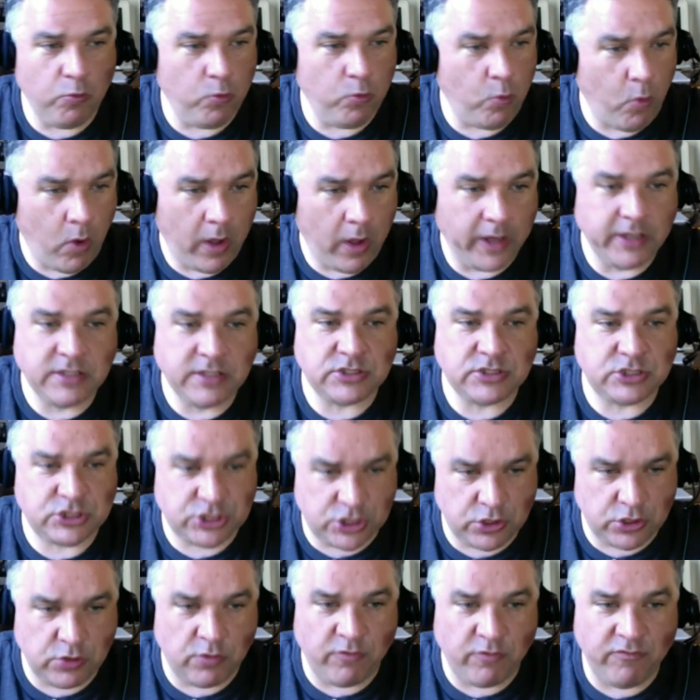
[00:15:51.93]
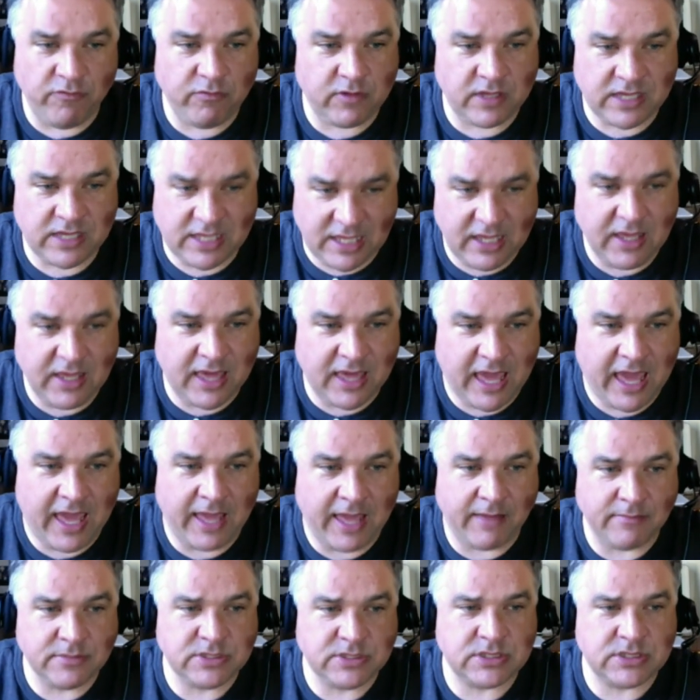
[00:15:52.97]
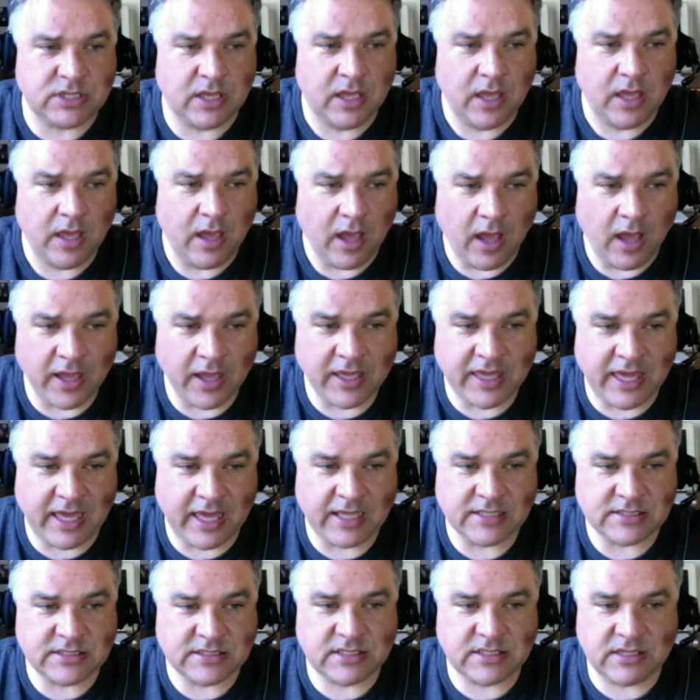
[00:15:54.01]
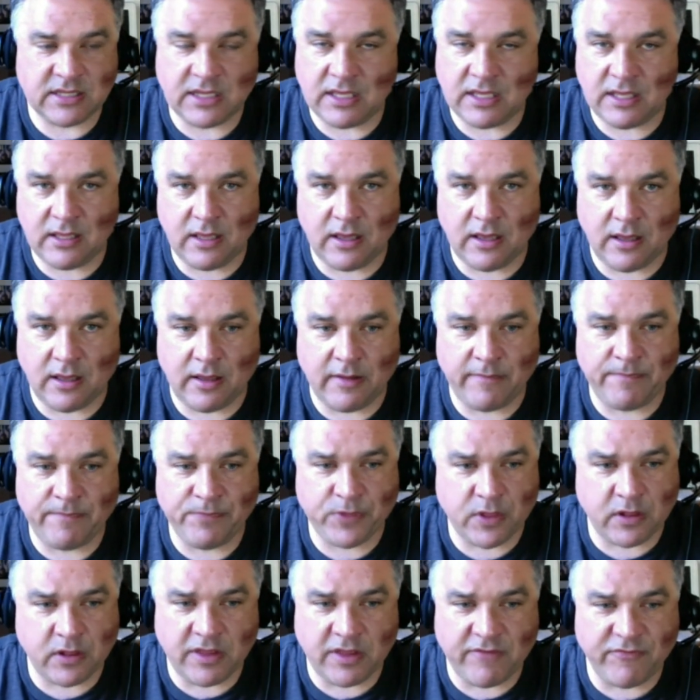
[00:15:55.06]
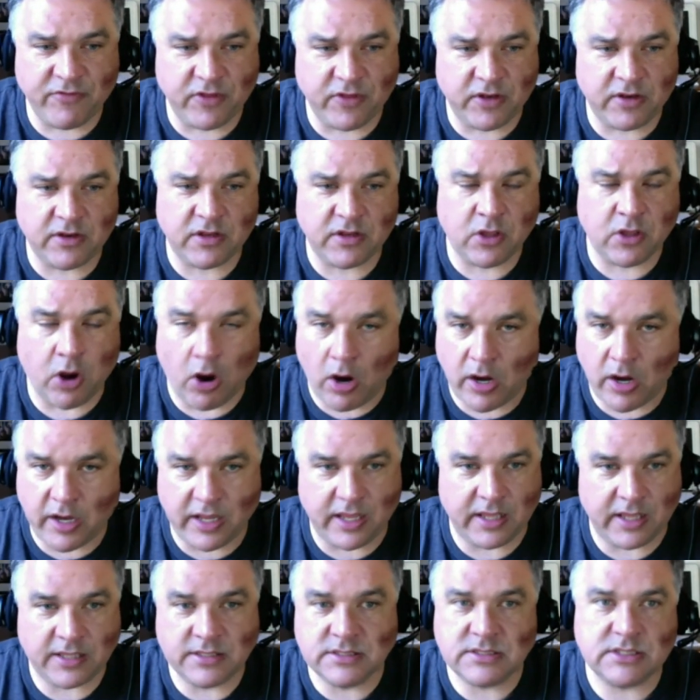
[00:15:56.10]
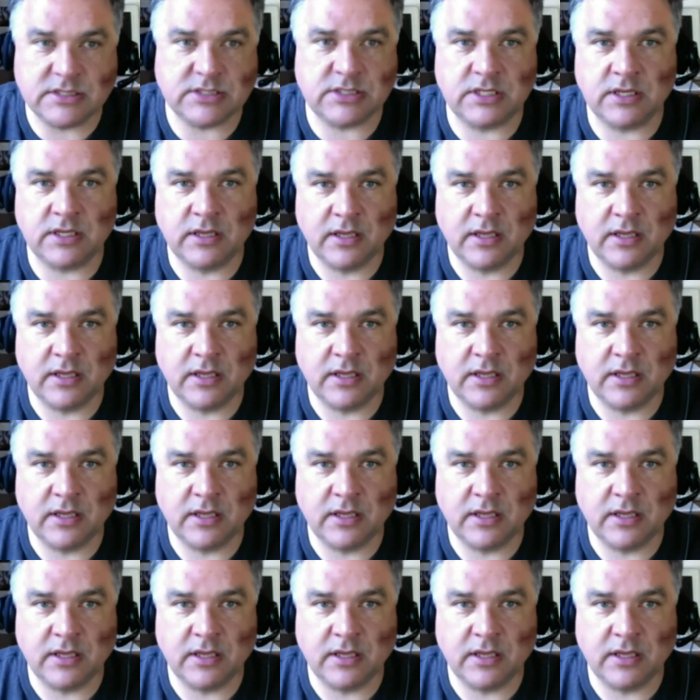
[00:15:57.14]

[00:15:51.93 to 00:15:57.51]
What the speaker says: won two key games against the Cleveland Guardians